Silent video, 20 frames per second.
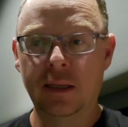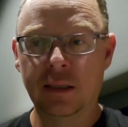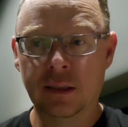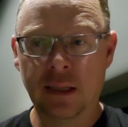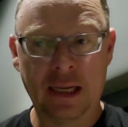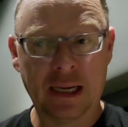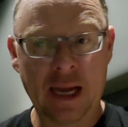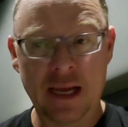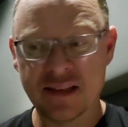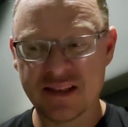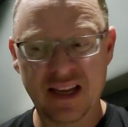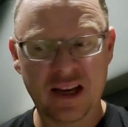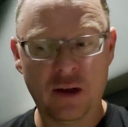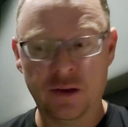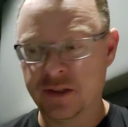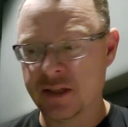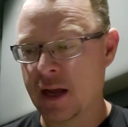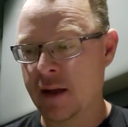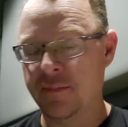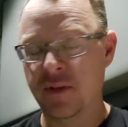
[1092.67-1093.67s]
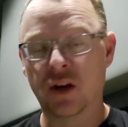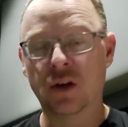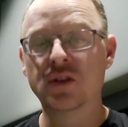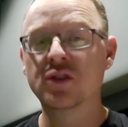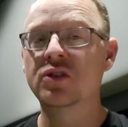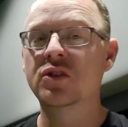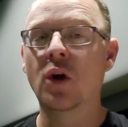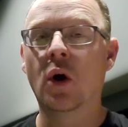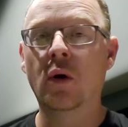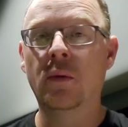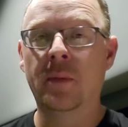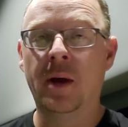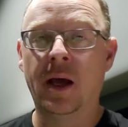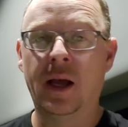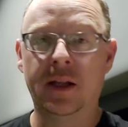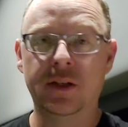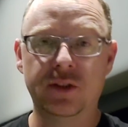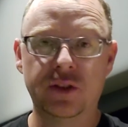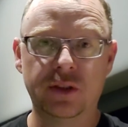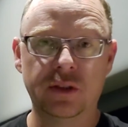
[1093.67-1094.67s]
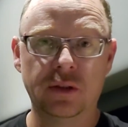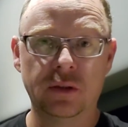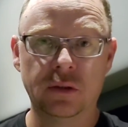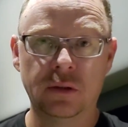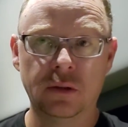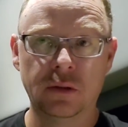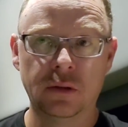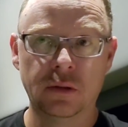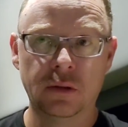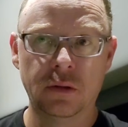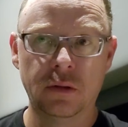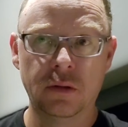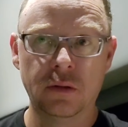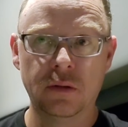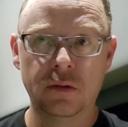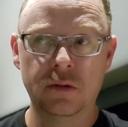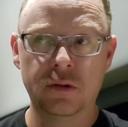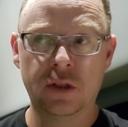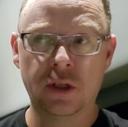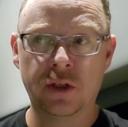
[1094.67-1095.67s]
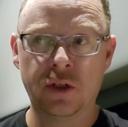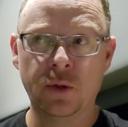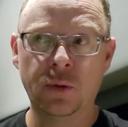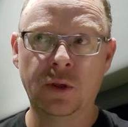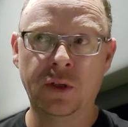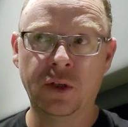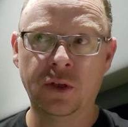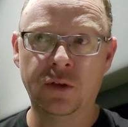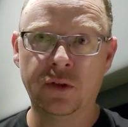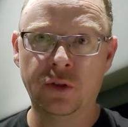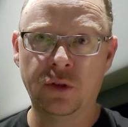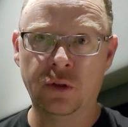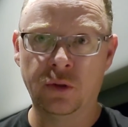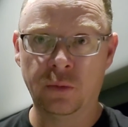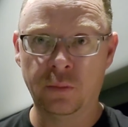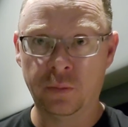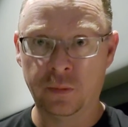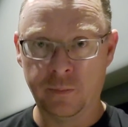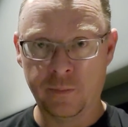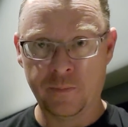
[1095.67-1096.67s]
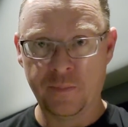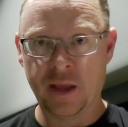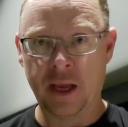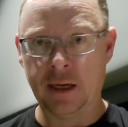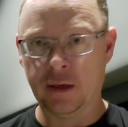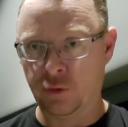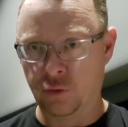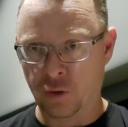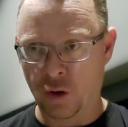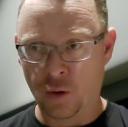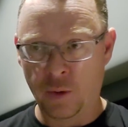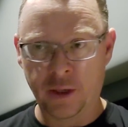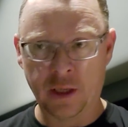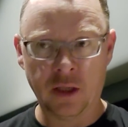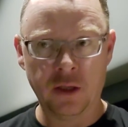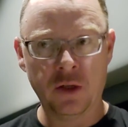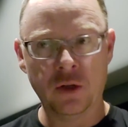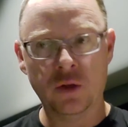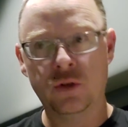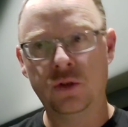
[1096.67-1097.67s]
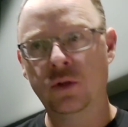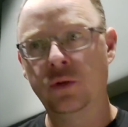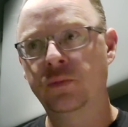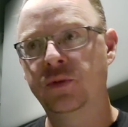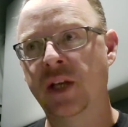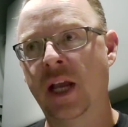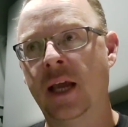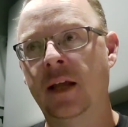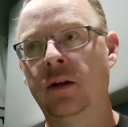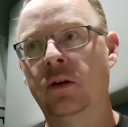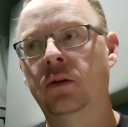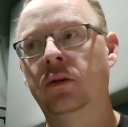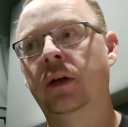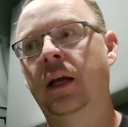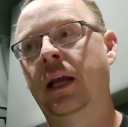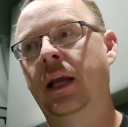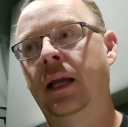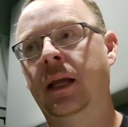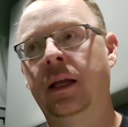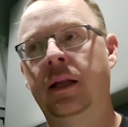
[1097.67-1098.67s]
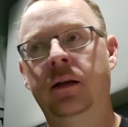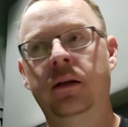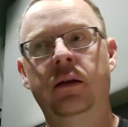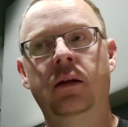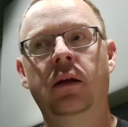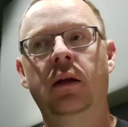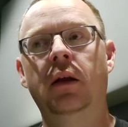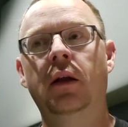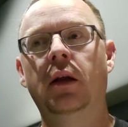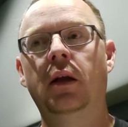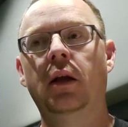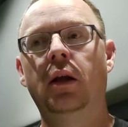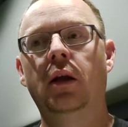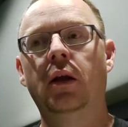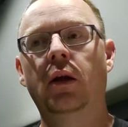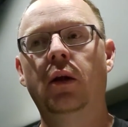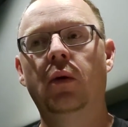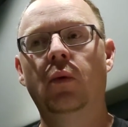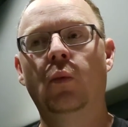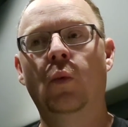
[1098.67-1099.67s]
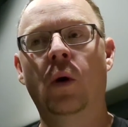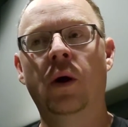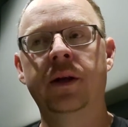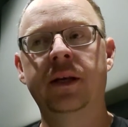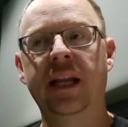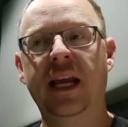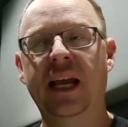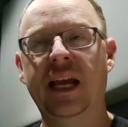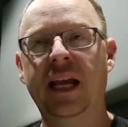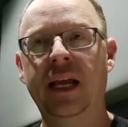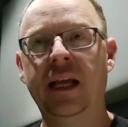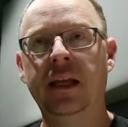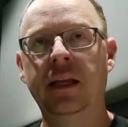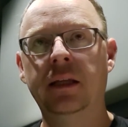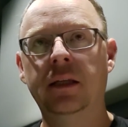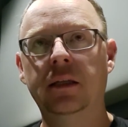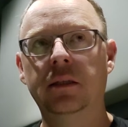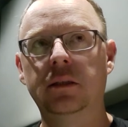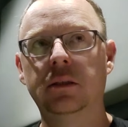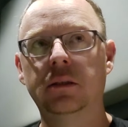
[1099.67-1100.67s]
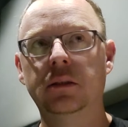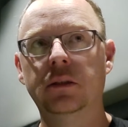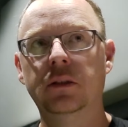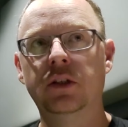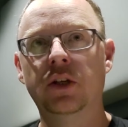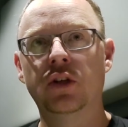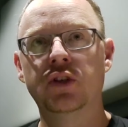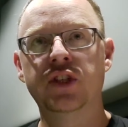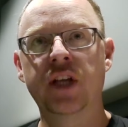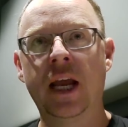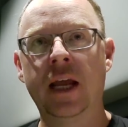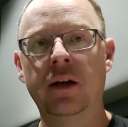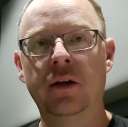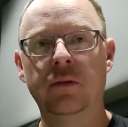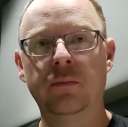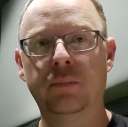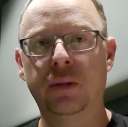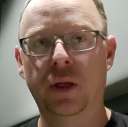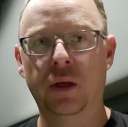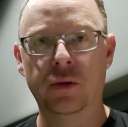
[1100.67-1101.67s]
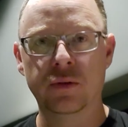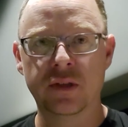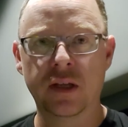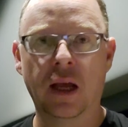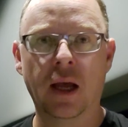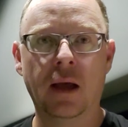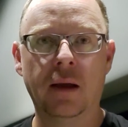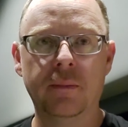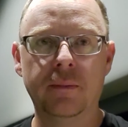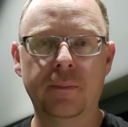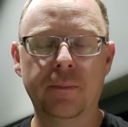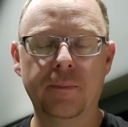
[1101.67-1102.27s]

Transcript: Like I say all the time, there's so much to doing YouTube and growing a YouTube channel, and one day your channel blows up